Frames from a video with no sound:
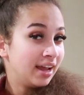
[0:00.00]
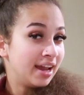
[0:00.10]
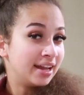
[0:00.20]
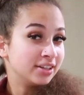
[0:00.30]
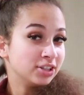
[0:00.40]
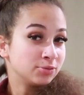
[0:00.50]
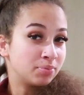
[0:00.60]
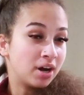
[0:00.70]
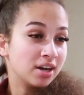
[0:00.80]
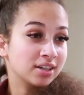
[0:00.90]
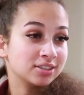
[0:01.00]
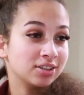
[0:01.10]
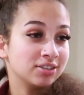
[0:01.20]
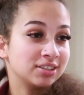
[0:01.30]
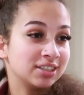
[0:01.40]
And there's product,
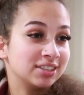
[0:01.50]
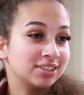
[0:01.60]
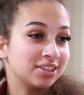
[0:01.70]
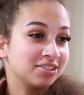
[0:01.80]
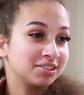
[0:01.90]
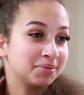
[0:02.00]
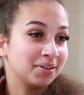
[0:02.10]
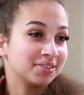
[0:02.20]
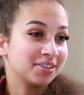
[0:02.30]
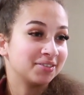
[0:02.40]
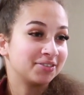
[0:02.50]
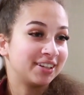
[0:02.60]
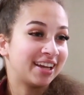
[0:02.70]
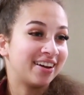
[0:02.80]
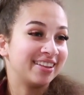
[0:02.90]
so it's gonna show smoke. Don't
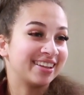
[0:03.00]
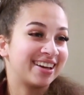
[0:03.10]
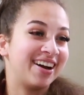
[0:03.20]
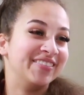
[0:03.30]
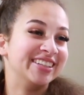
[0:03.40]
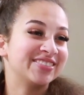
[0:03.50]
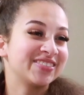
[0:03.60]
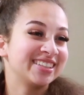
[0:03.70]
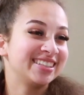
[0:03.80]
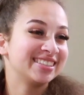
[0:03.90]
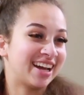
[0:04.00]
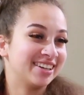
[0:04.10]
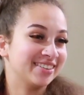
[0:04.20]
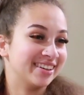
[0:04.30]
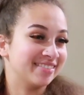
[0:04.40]
freak out in the comments, please. I
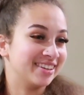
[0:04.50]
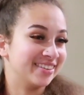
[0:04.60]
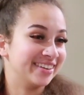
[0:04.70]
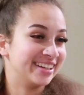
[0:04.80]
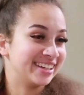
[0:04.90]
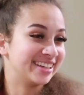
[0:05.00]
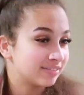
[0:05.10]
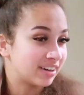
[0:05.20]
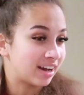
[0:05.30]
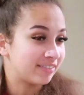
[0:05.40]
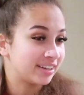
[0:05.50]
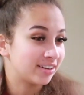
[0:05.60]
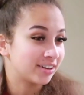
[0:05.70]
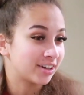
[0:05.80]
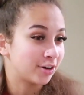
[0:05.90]
know what I'm doing. But we're
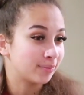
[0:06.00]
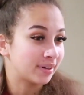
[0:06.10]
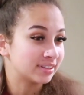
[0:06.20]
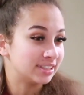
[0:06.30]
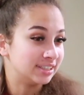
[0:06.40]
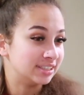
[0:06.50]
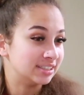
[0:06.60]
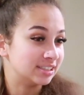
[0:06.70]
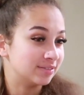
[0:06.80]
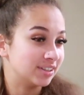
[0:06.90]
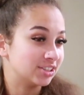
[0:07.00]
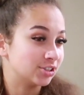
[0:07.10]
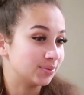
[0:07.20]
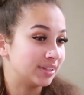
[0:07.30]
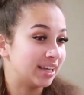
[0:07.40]
gonna comb out the ends to make
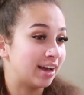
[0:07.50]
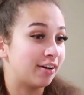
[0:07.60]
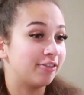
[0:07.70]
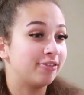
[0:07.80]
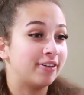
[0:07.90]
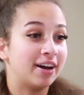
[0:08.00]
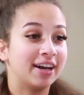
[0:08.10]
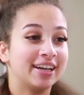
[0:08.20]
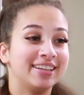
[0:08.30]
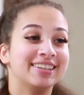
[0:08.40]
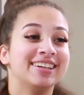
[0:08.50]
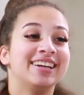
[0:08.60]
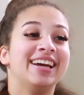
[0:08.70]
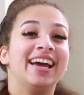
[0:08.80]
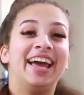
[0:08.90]
sure we get a fine,
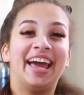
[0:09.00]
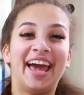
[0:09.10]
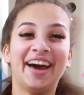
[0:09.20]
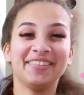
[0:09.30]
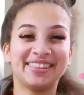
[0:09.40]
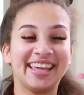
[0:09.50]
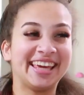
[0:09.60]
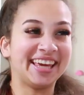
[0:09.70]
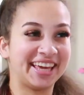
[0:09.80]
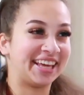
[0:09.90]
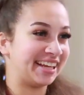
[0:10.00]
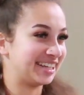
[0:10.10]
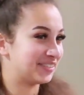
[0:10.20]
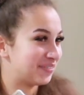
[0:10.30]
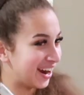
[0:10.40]
healthy end.
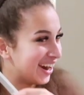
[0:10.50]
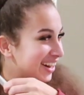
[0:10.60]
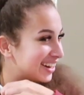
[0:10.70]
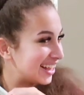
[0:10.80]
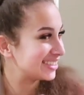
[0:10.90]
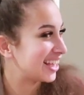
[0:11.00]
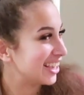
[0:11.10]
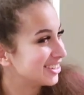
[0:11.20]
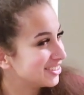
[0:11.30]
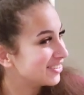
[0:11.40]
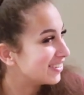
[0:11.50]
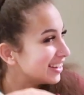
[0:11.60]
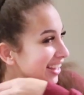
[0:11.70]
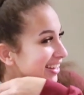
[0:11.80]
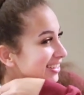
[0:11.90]
Purr, that's how you do
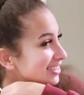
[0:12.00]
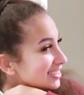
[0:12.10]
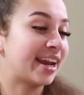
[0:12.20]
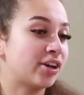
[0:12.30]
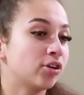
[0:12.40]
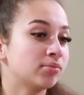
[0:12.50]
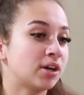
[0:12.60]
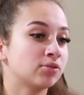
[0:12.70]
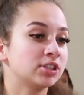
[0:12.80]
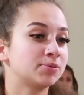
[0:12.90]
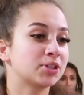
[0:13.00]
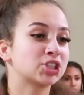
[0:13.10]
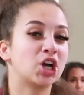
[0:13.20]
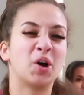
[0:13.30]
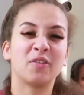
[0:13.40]
it, ladies. And I know I'm not really supposed
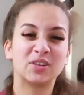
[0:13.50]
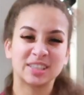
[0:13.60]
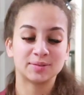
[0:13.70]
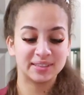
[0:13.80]
to go over it this